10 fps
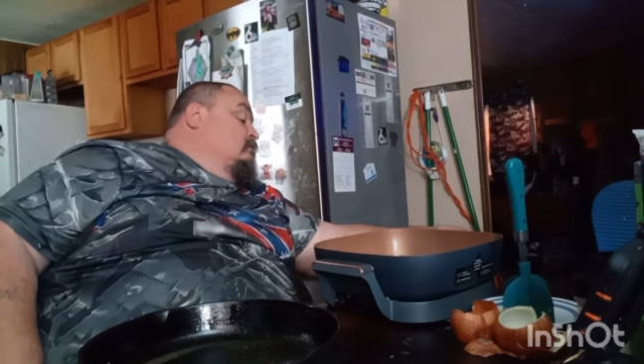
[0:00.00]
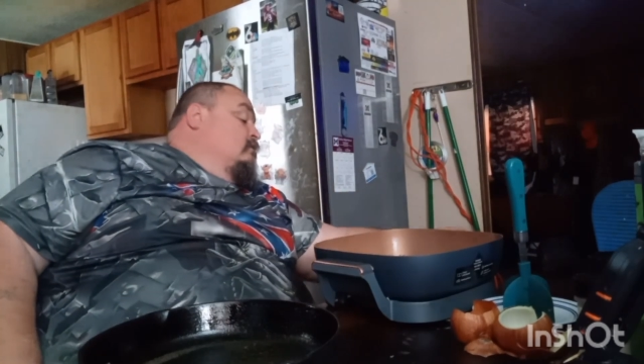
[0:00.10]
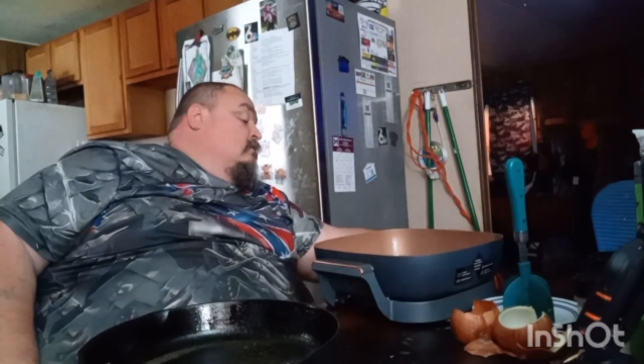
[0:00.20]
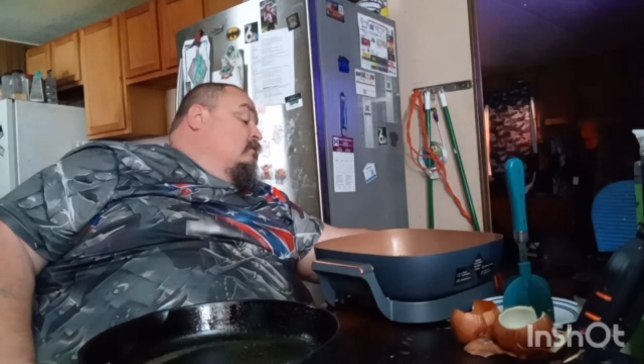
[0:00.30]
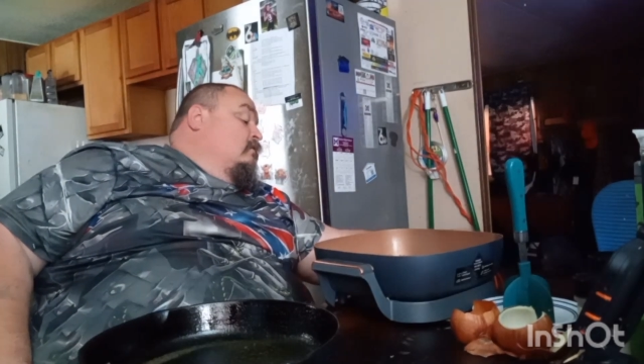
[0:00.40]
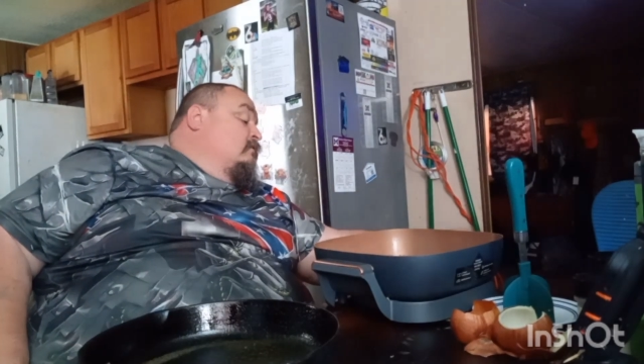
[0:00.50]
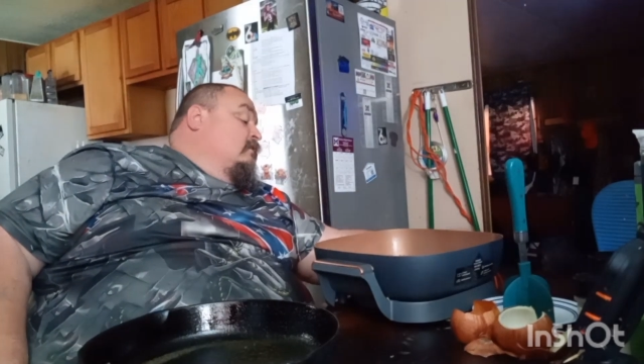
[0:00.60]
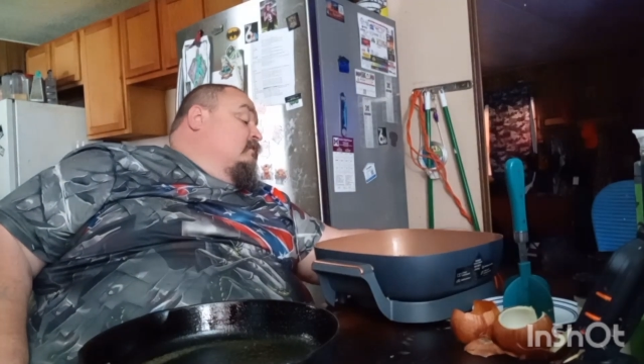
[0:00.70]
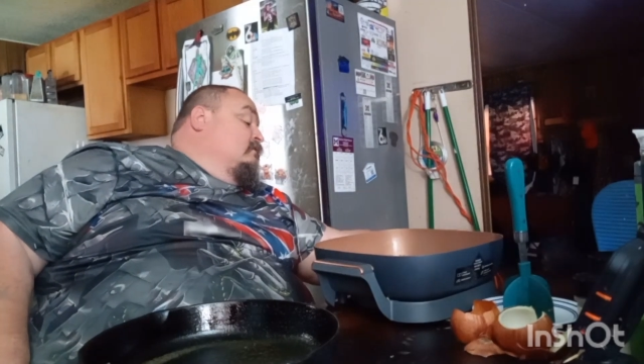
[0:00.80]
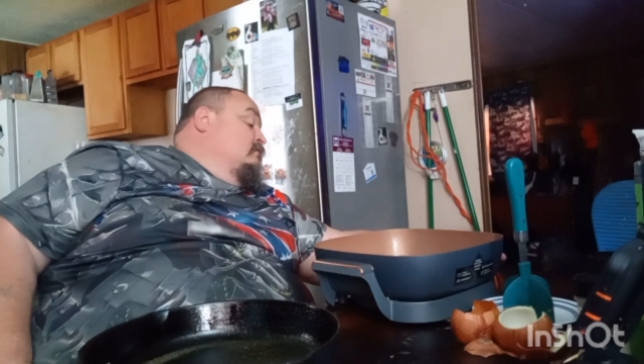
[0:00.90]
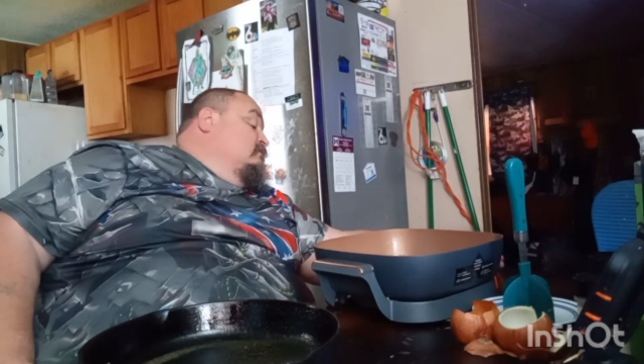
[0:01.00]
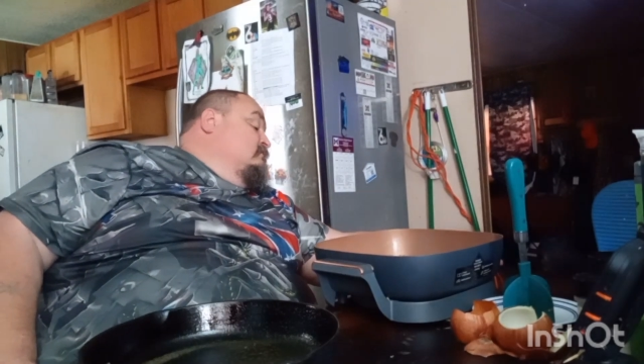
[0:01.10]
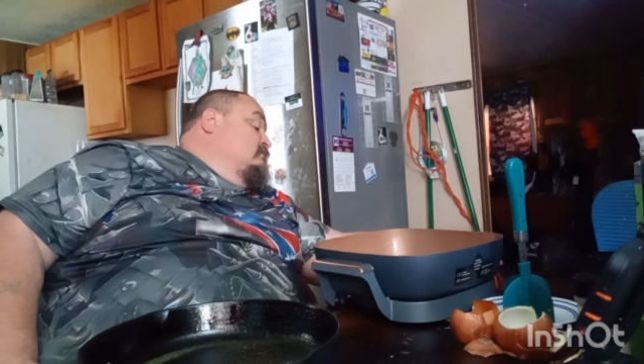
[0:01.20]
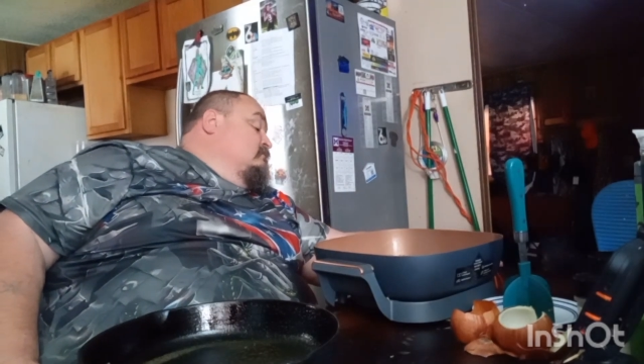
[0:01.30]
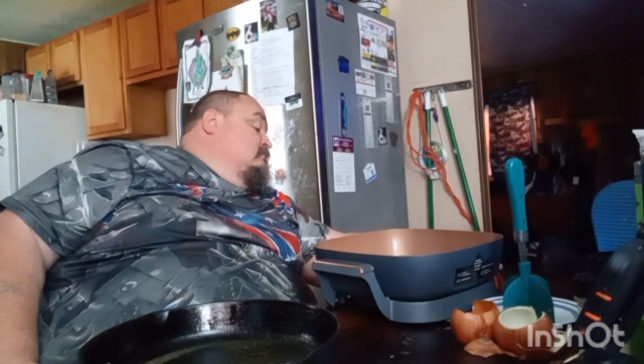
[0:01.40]
Okay.
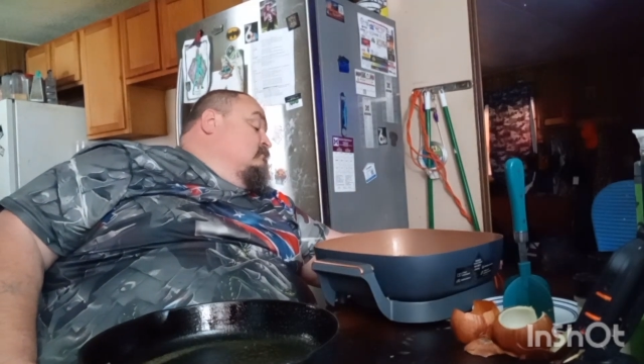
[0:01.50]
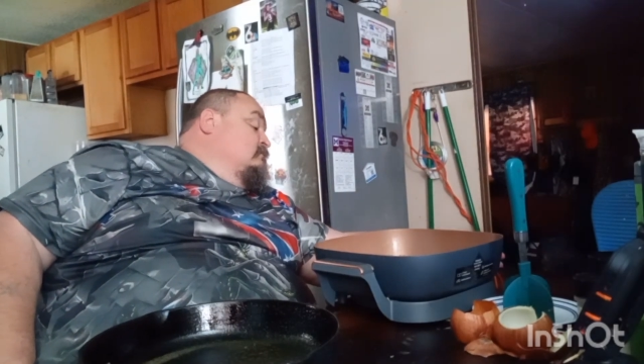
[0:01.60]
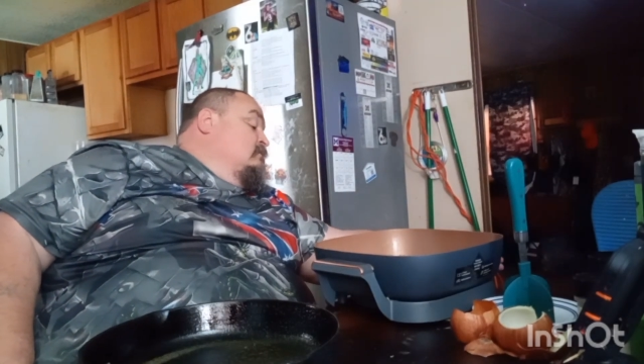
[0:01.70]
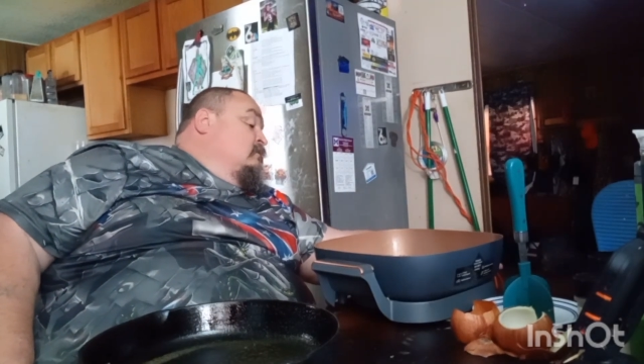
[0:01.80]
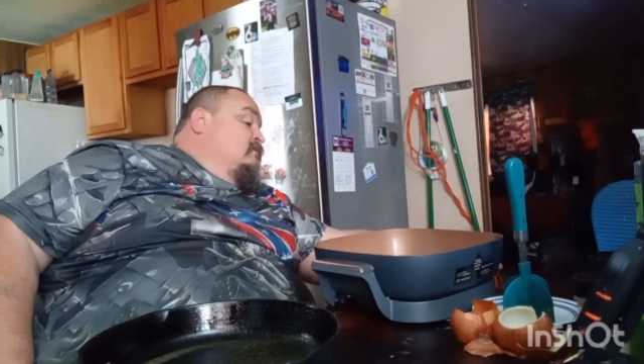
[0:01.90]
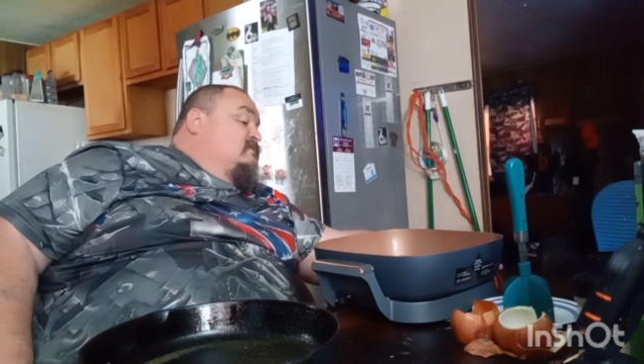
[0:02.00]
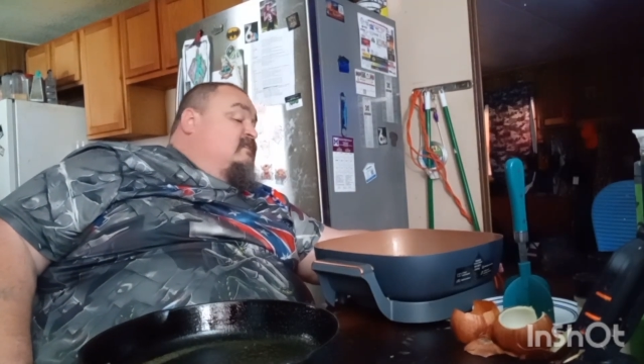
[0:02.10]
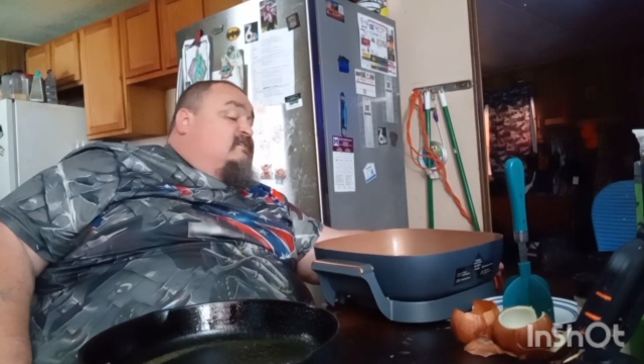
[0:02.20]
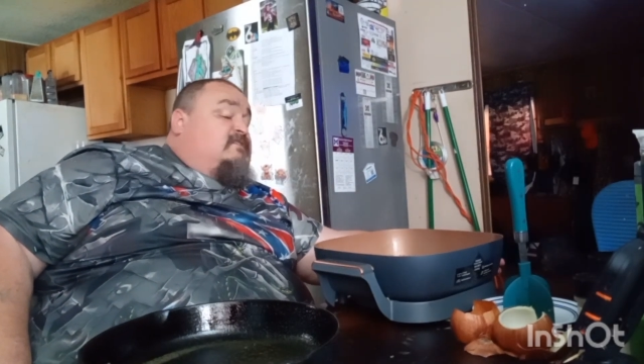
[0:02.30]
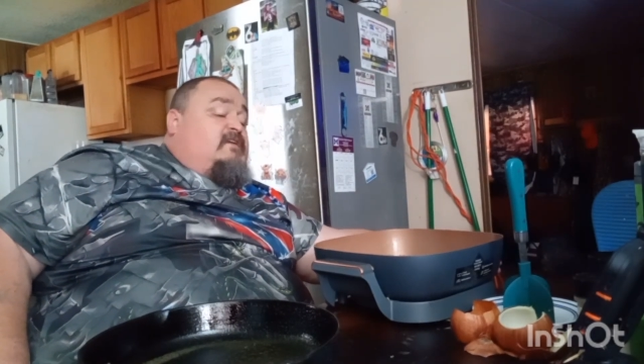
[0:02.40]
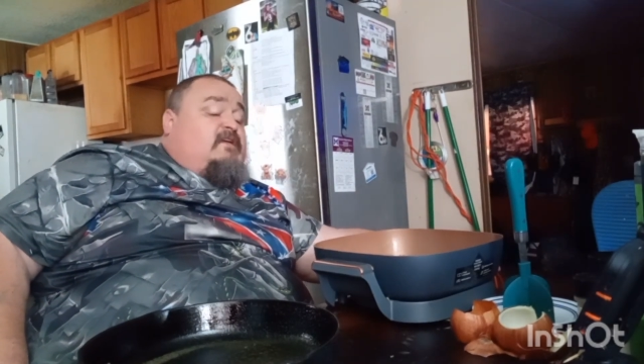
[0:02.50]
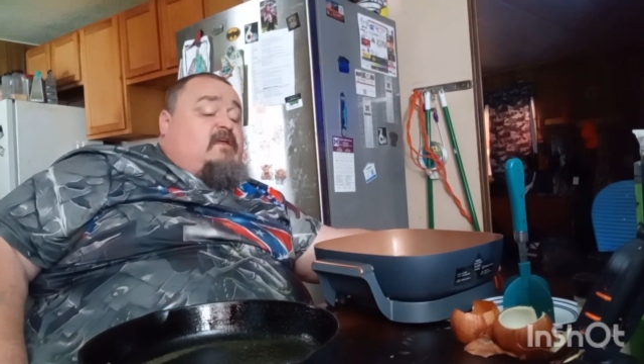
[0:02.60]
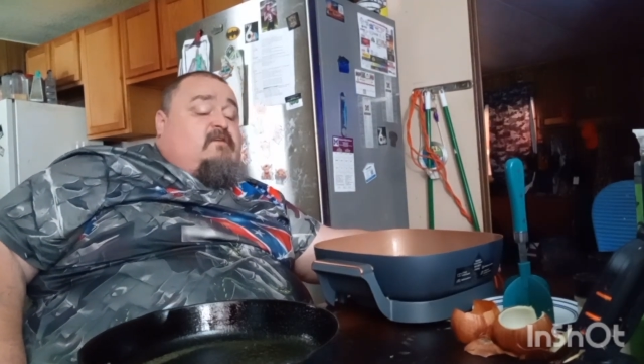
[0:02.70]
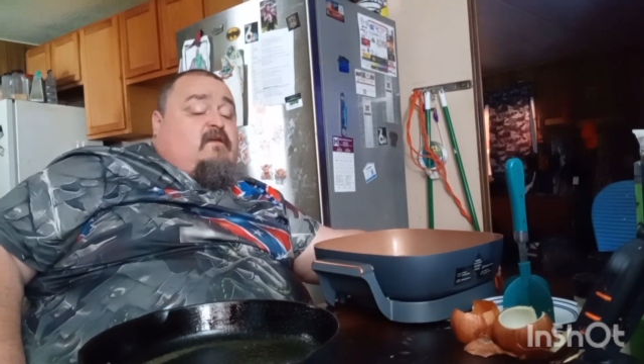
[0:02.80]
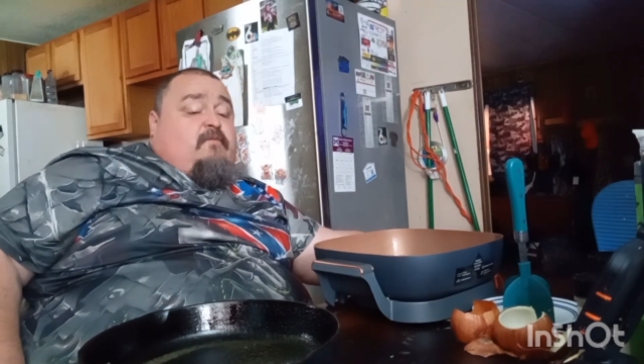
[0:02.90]
Sissy, can
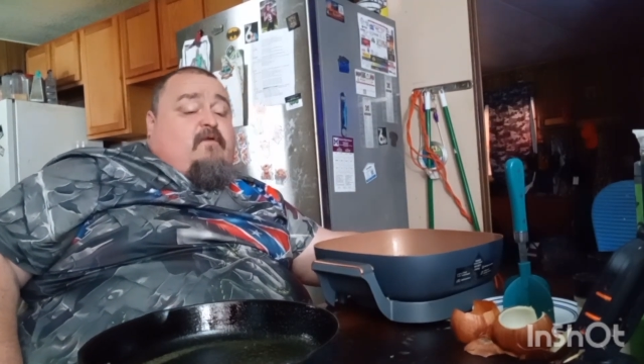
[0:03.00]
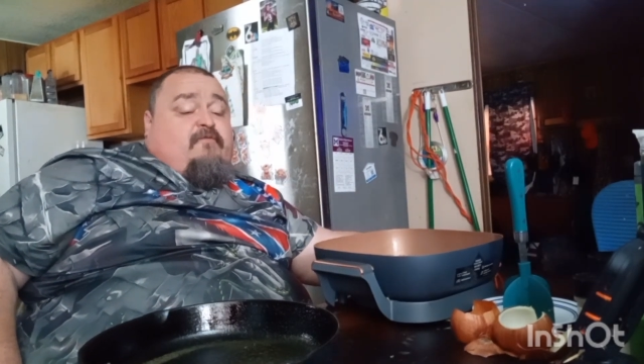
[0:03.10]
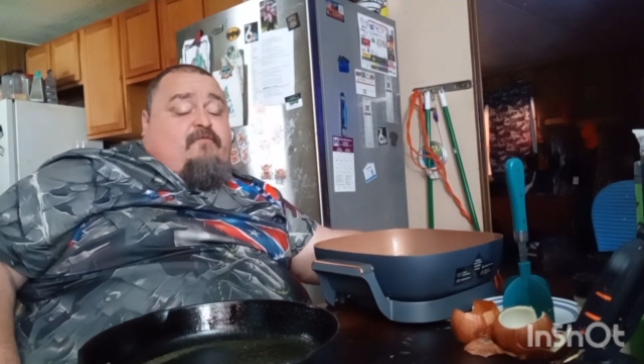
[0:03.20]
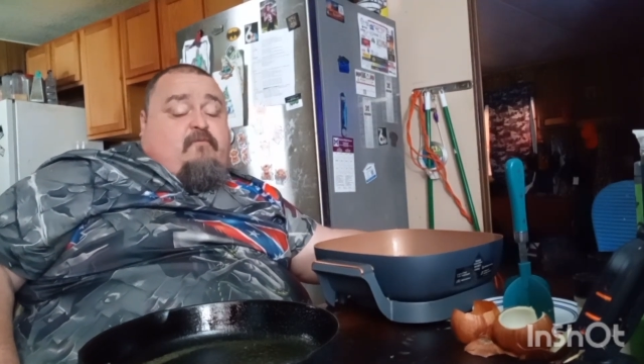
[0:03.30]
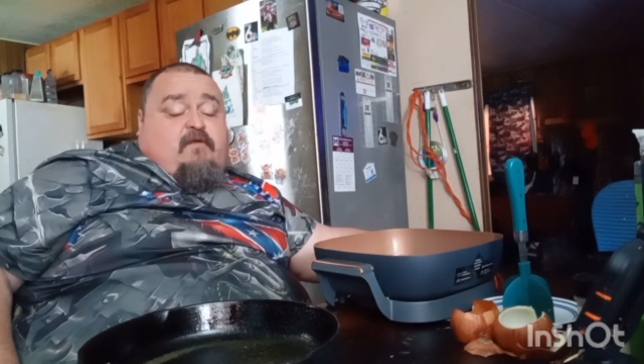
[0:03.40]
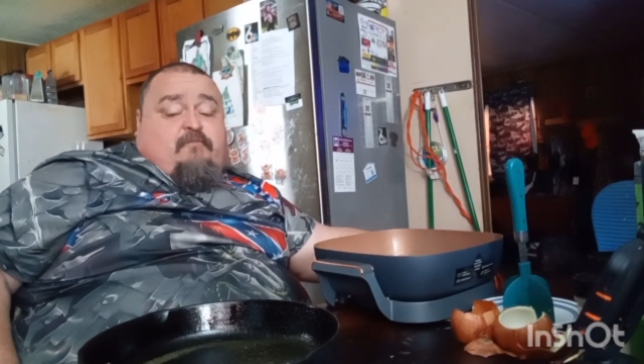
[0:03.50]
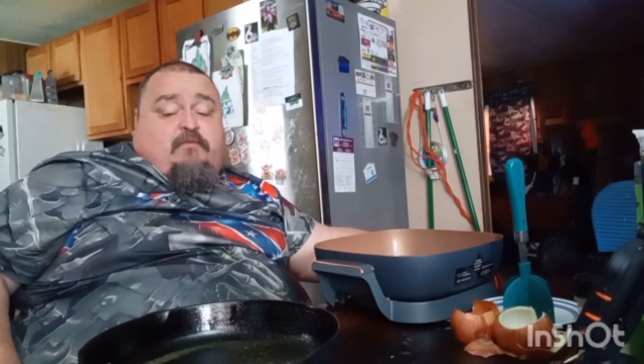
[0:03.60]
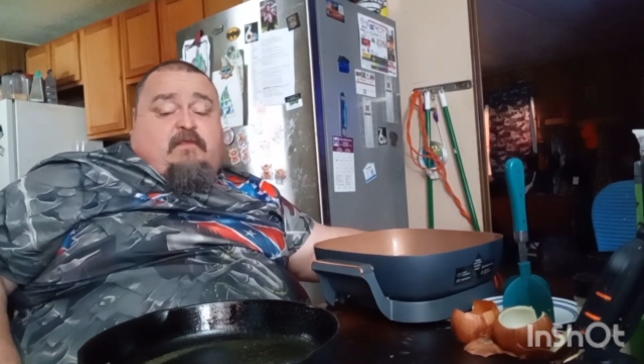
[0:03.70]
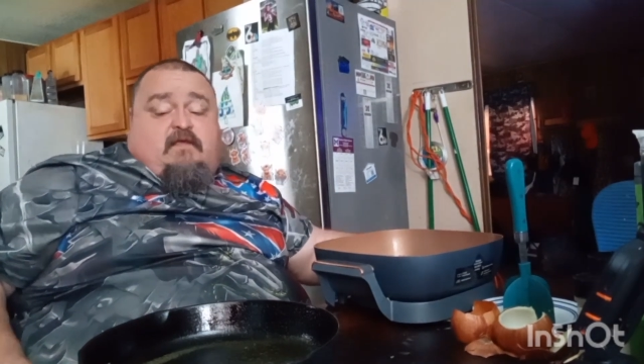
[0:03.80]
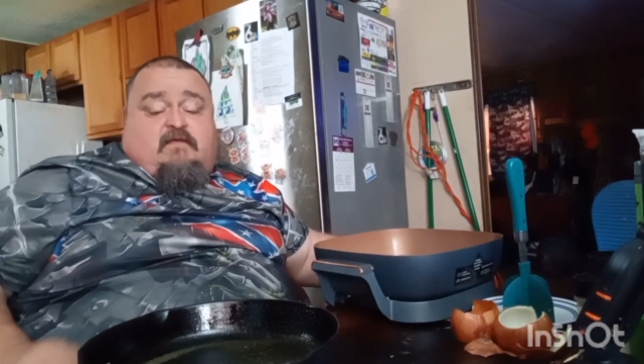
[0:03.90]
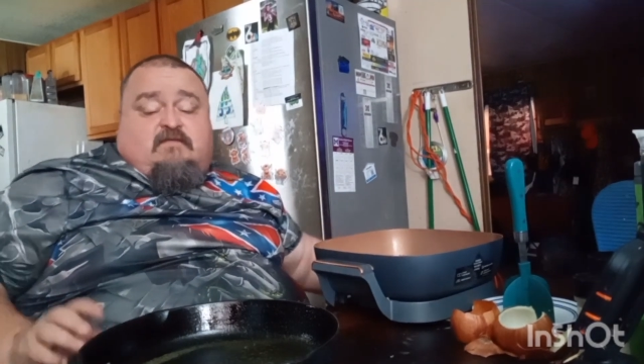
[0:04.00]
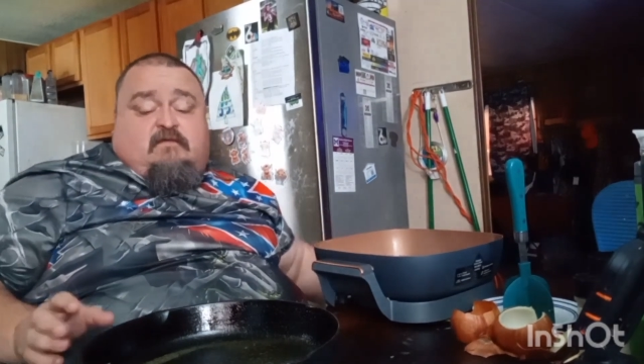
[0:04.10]
you come here for a minute, please?